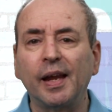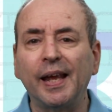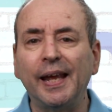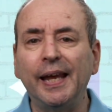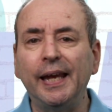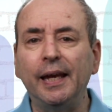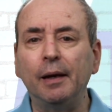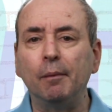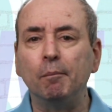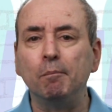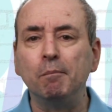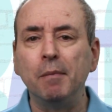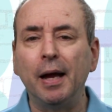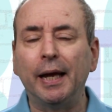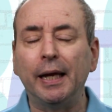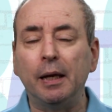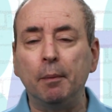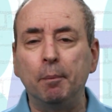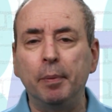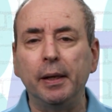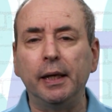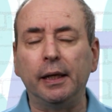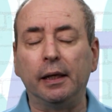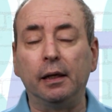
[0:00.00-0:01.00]
It may
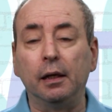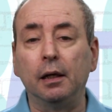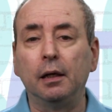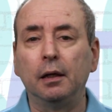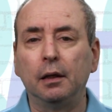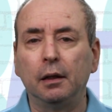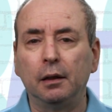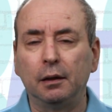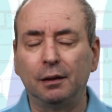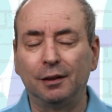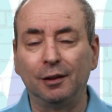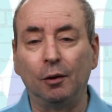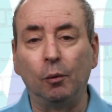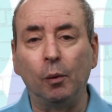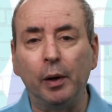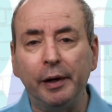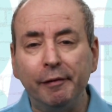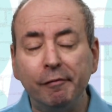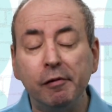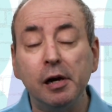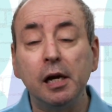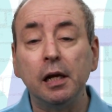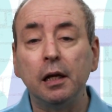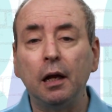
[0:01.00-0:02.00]
be that we
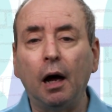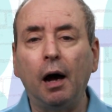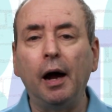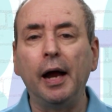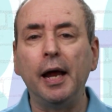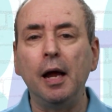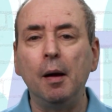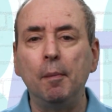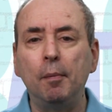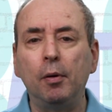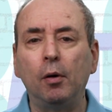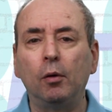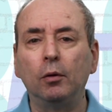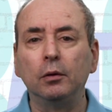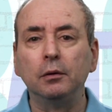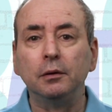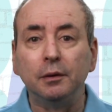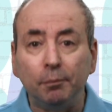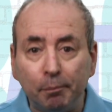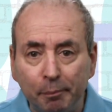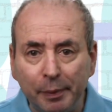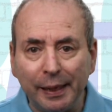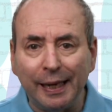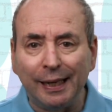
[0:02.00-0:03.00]
rely
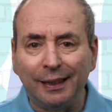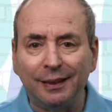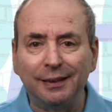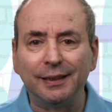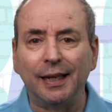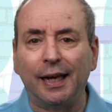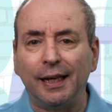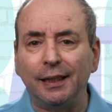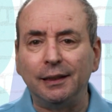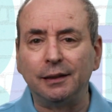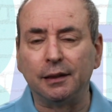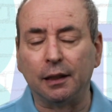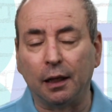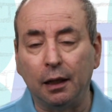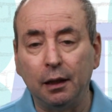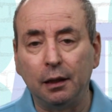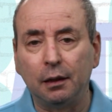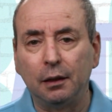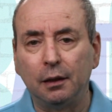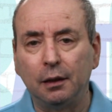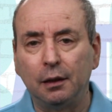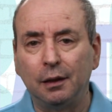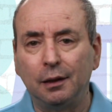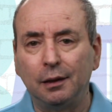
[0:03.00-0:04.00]
upon big data
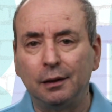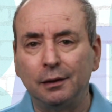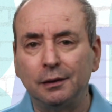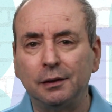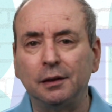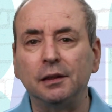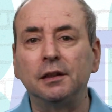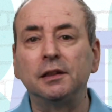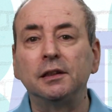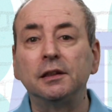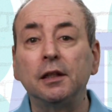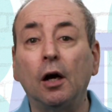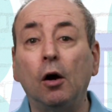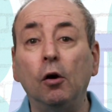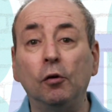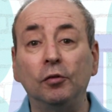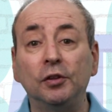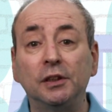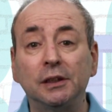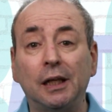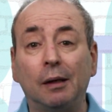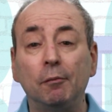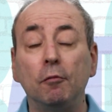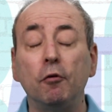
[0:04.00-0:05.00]
to solve
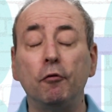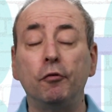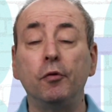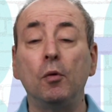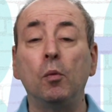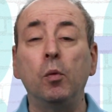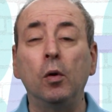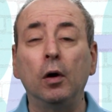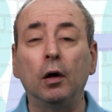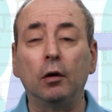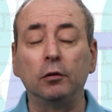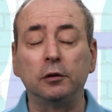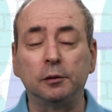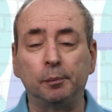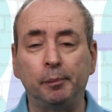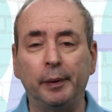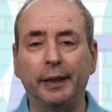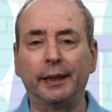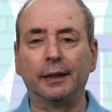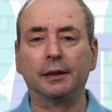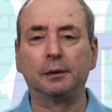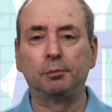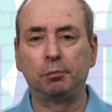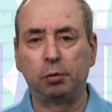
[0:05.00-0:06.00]
some of the world's
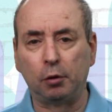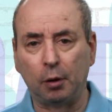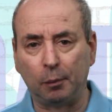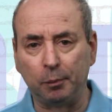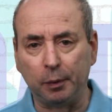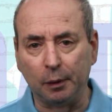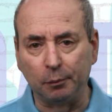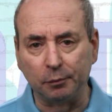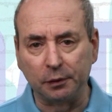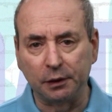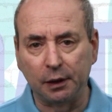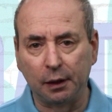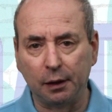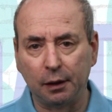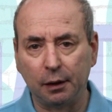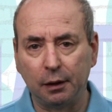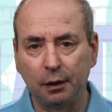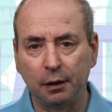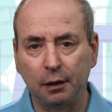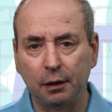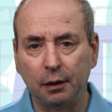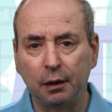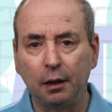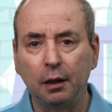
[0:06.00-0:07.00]
biggest problems,
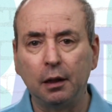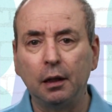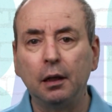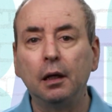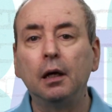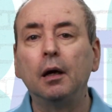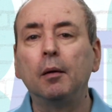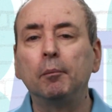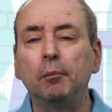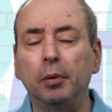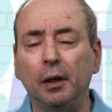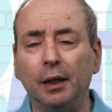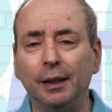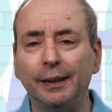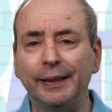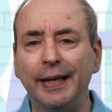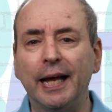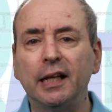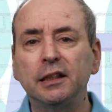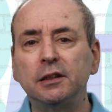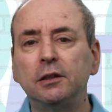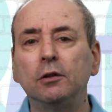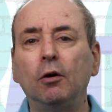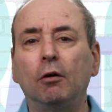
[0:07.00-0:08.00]
but
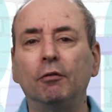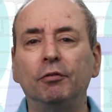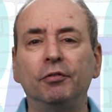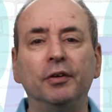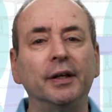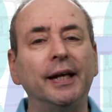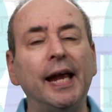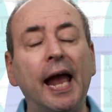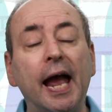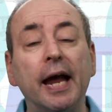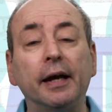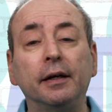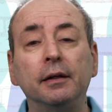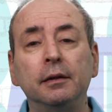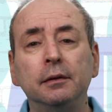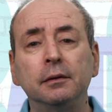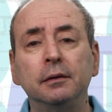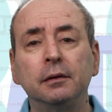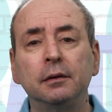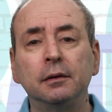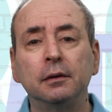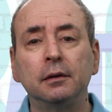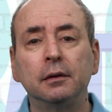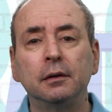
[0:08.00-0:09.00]
let's not forget
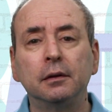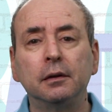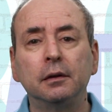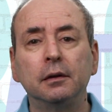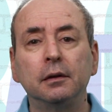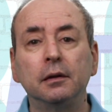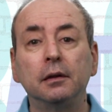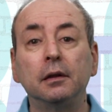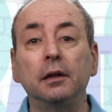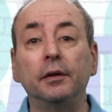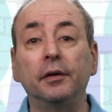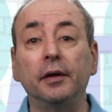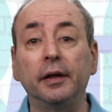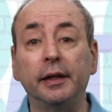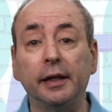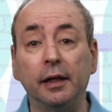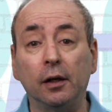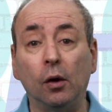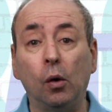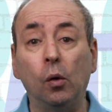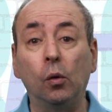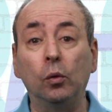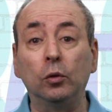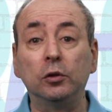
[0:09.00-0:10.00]
that
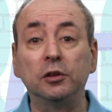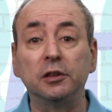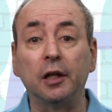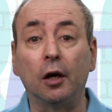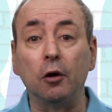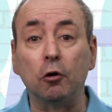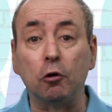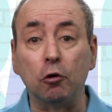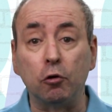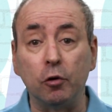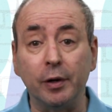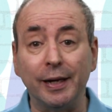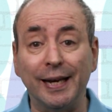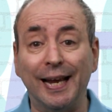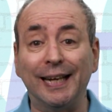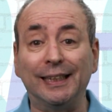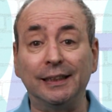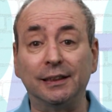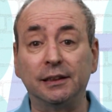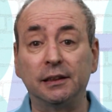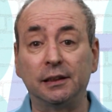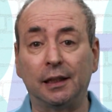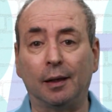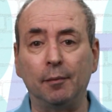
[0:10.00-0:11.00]
it also
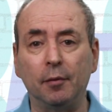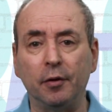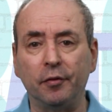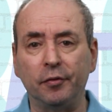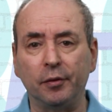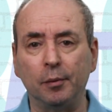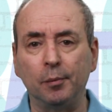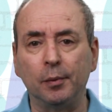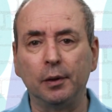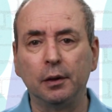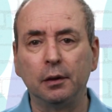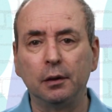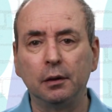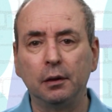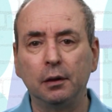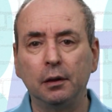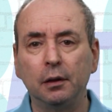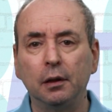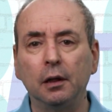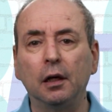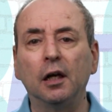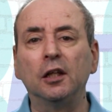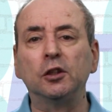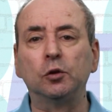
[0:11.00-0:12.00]
creates some of them
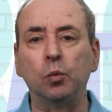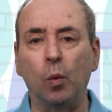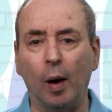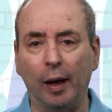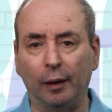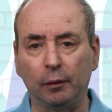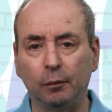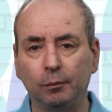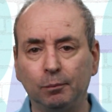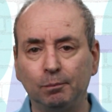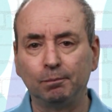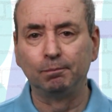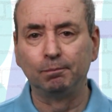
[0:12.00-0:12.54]
as well.